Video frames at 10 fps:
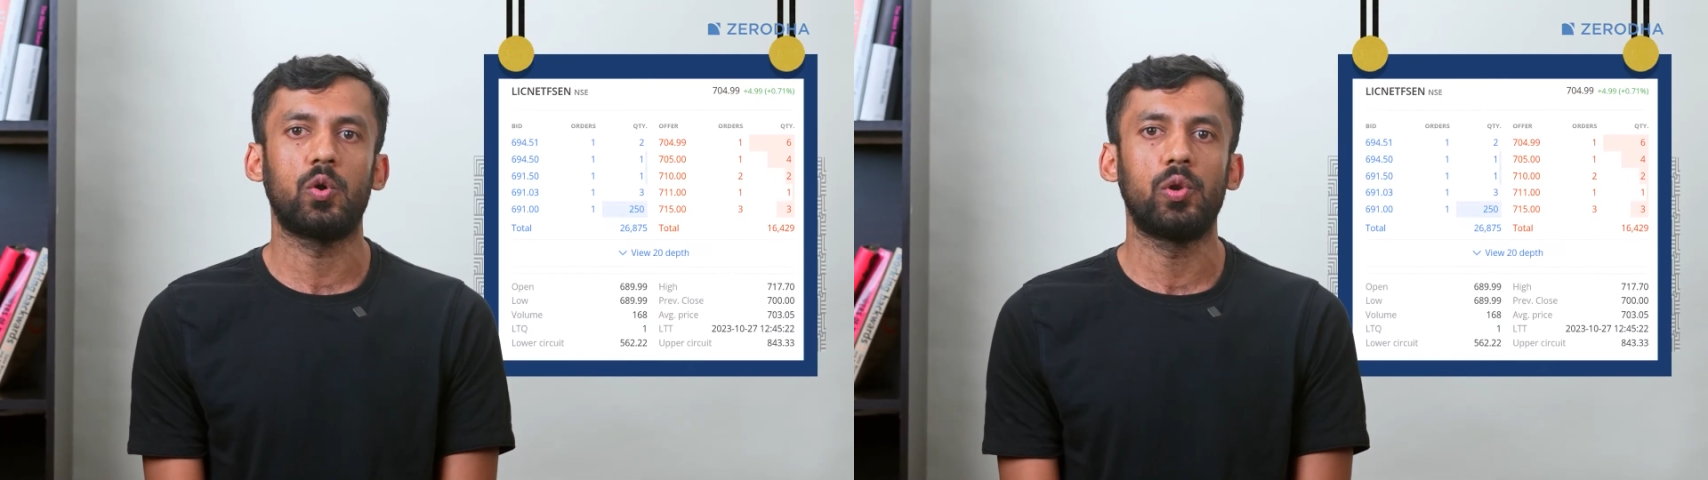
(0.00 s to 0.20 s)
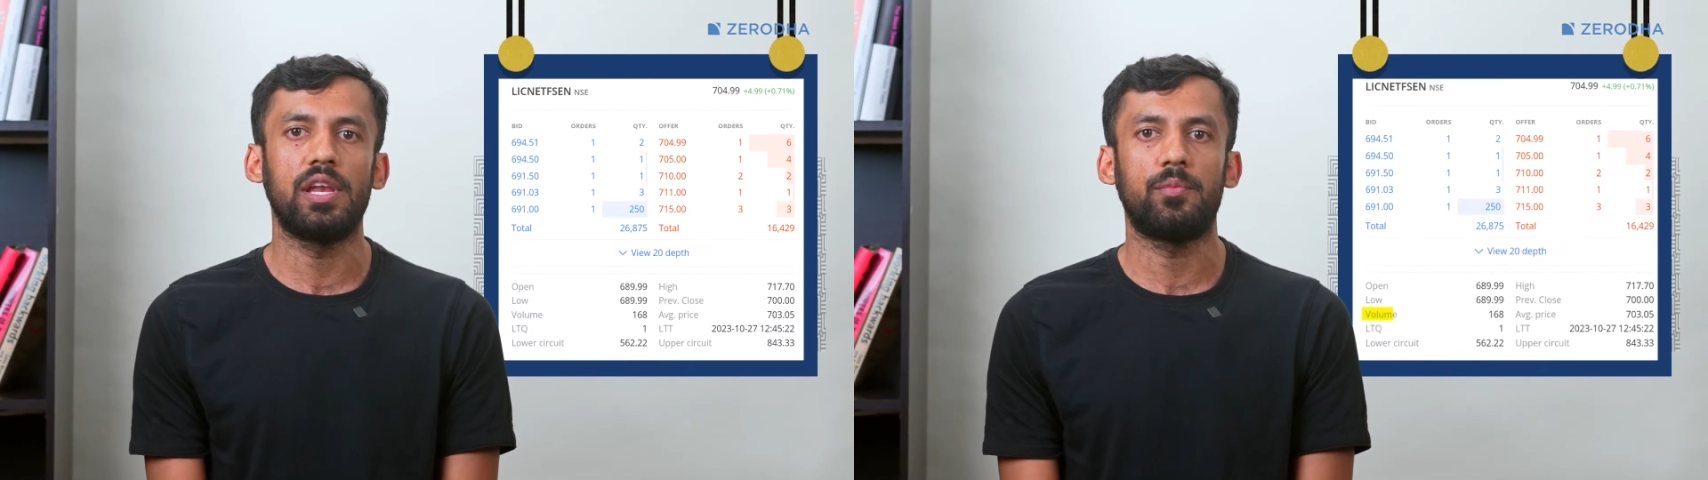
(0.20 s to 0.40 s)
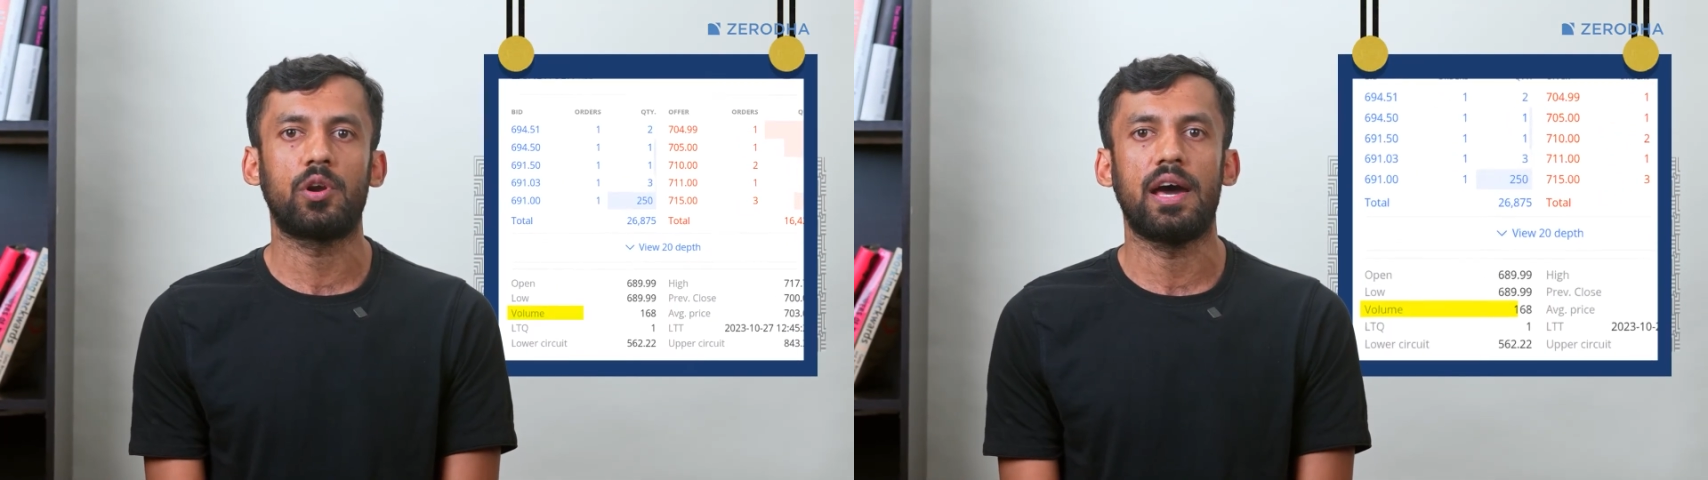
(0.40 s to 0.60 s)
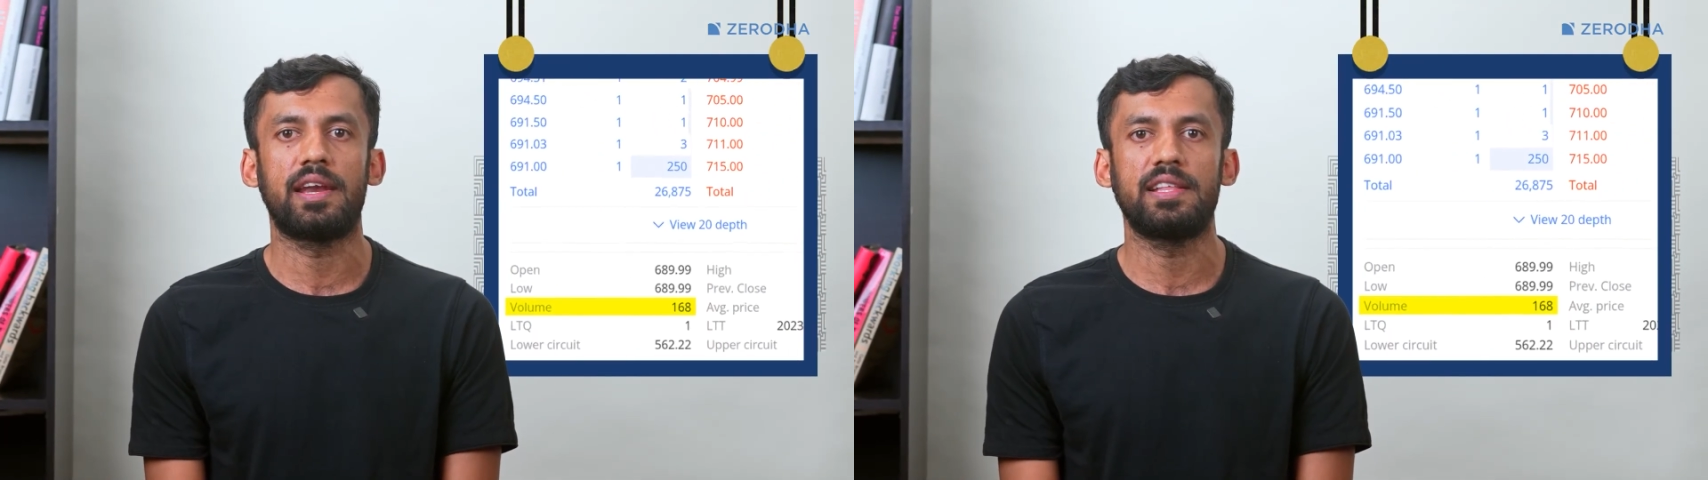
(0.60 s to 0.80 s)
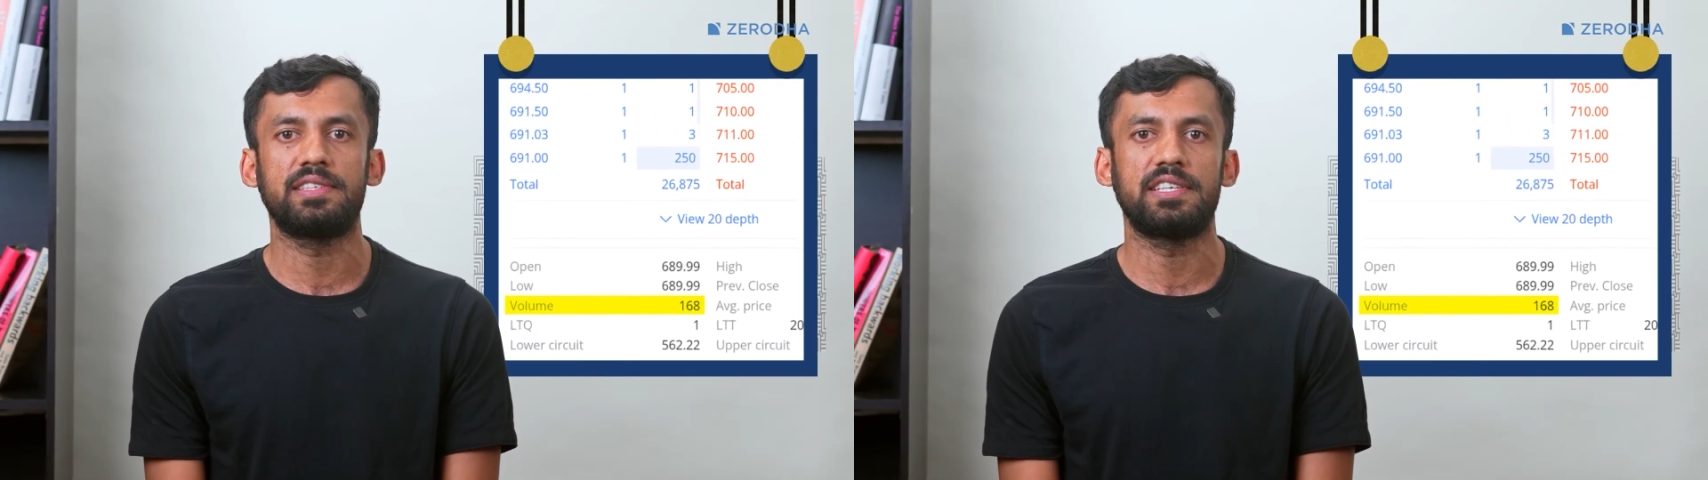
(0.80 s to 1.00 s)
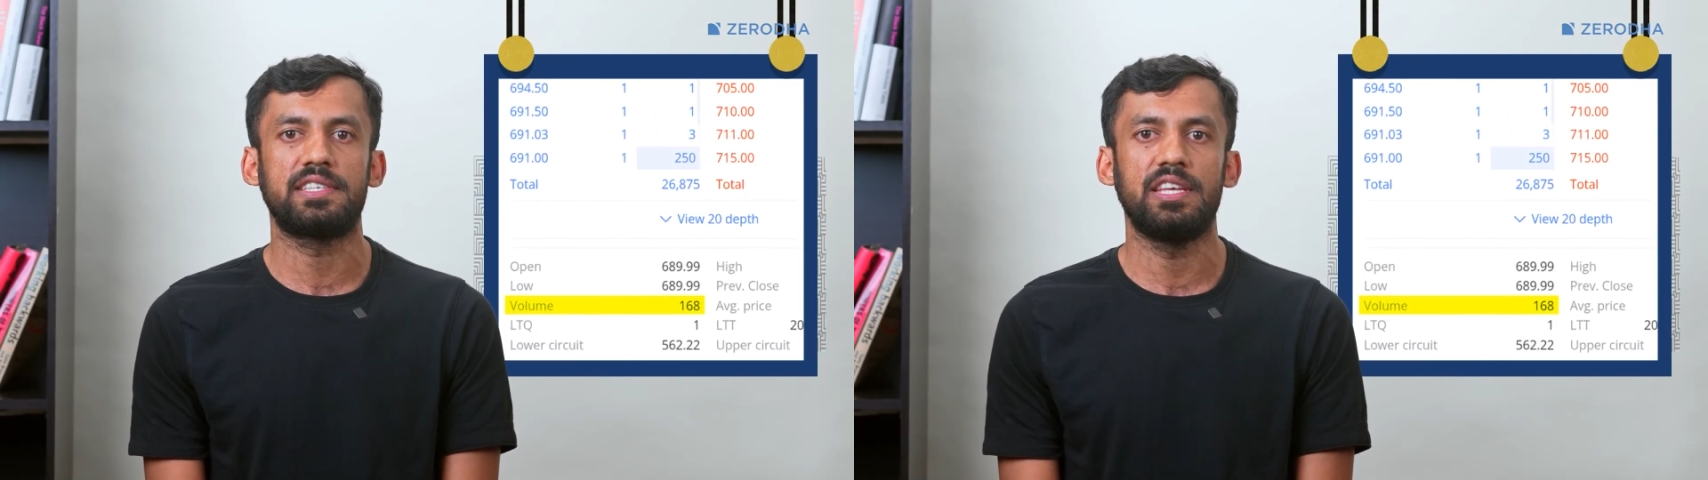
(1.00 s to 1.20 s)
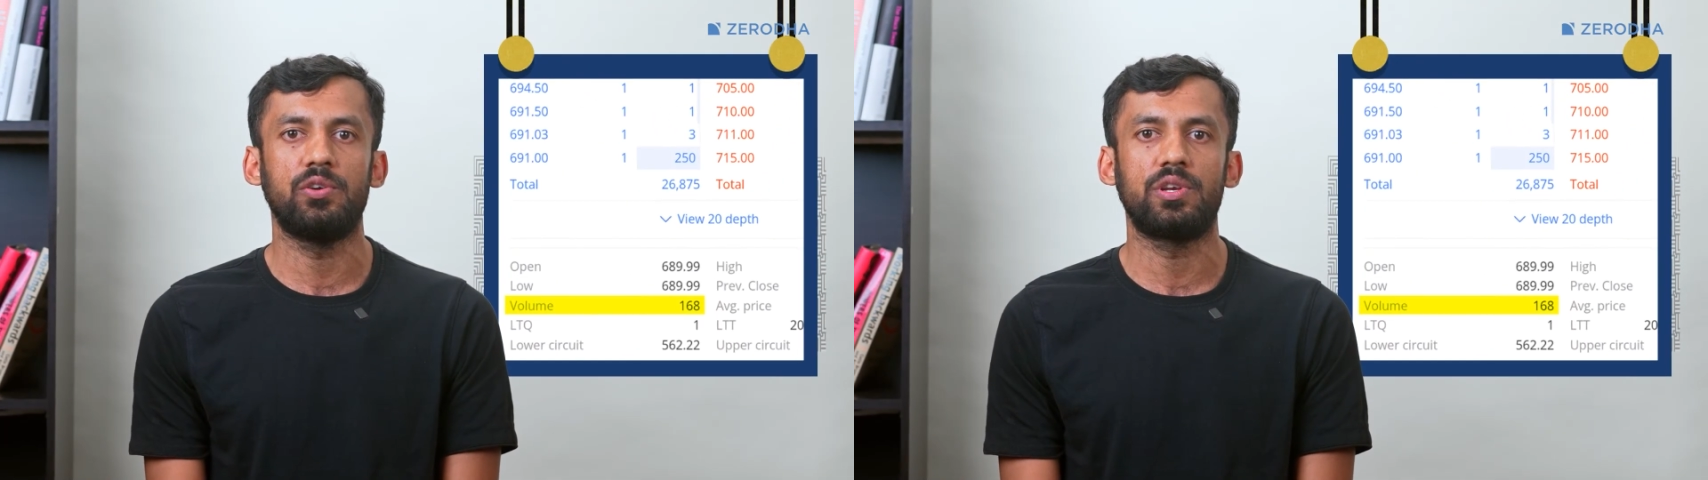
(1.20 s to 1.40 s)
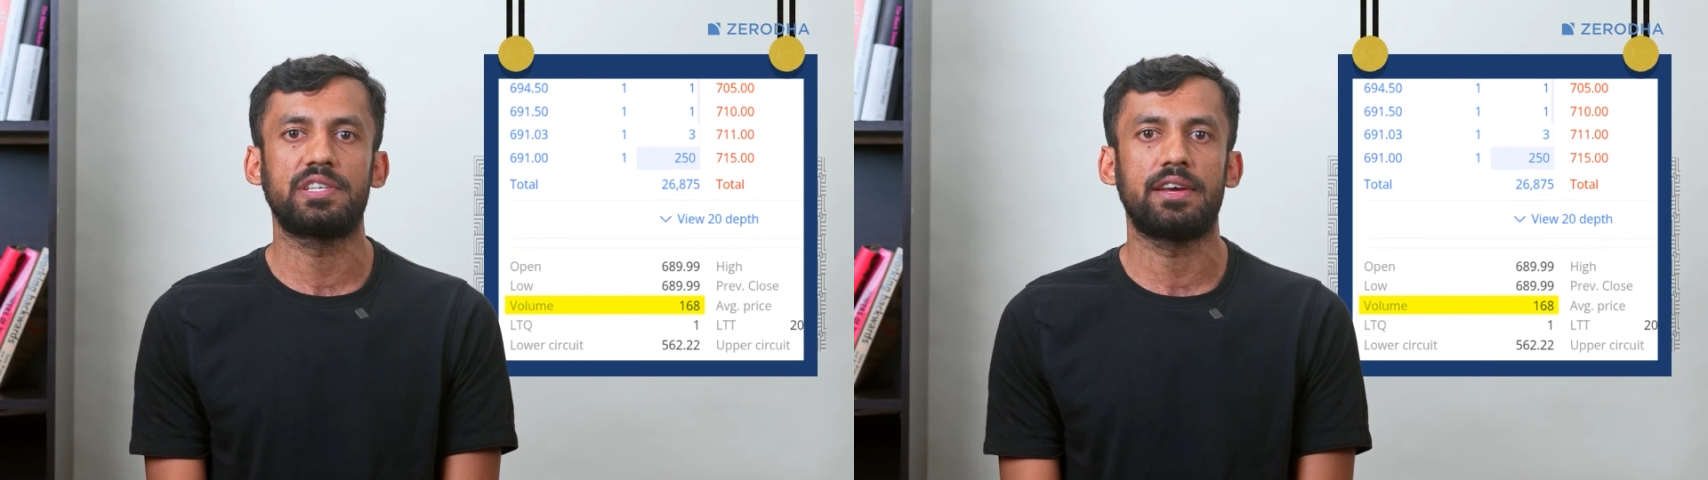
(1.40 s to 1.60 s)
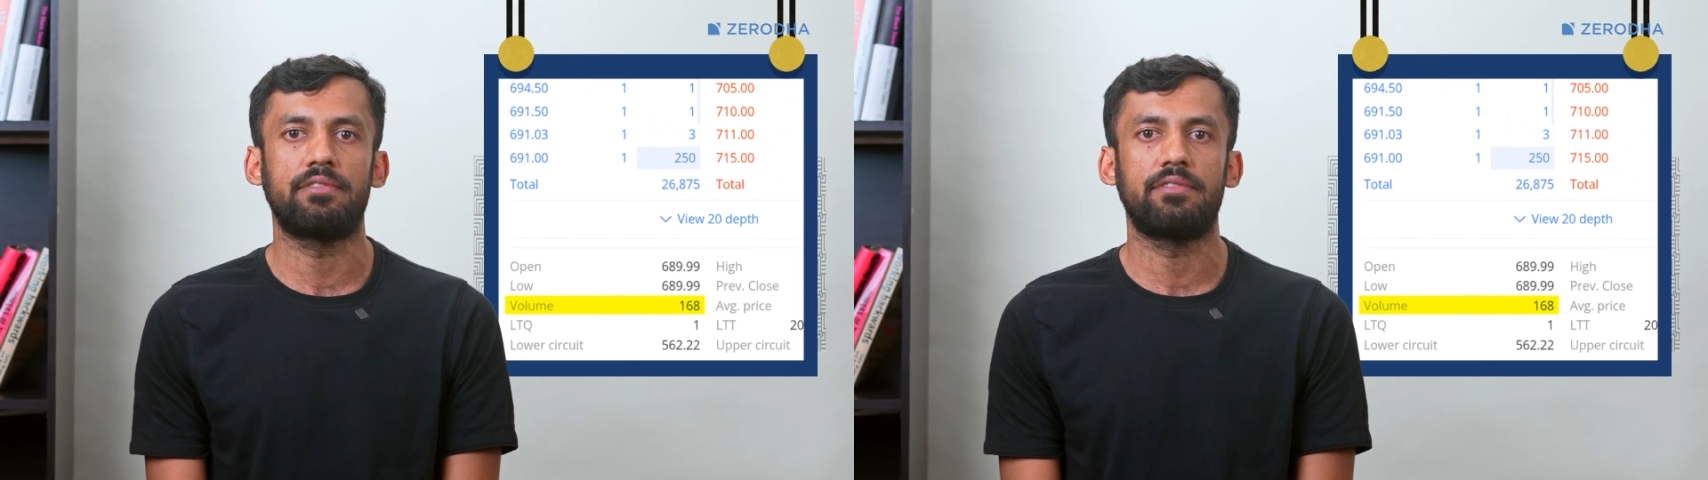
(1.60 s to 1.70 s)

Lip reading: only about 160 units